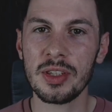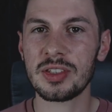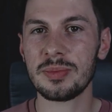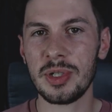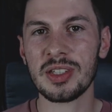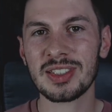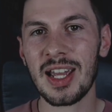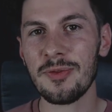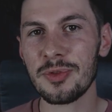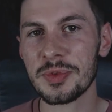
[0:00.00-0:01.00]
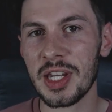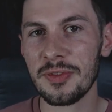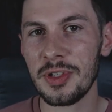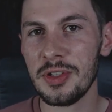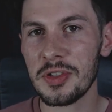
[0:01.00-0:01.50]
This has been Sam from
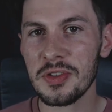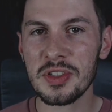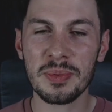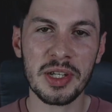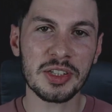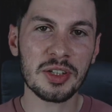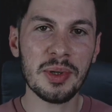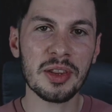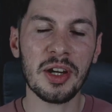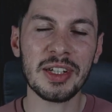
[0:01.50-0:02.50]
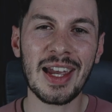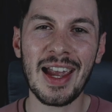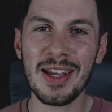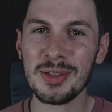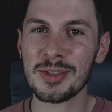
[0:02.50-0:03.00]
Tech Fusions. Please comment, like
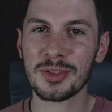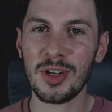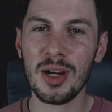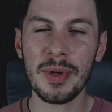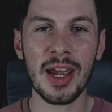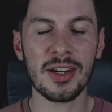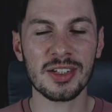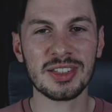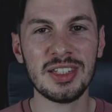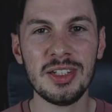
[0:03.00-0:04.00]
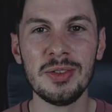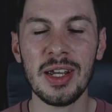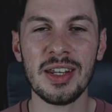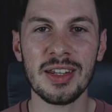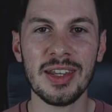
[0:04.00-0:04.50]
and subscribe, and I'll see you
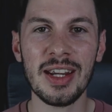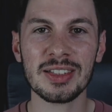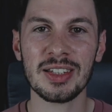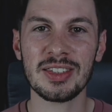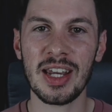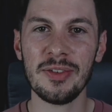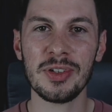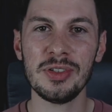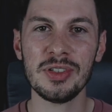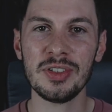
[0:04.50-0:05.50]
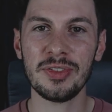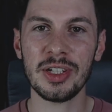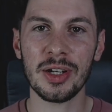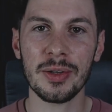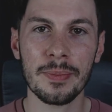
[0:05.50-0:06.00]
in the next Tech Fusions
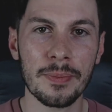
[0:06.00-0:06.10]
video.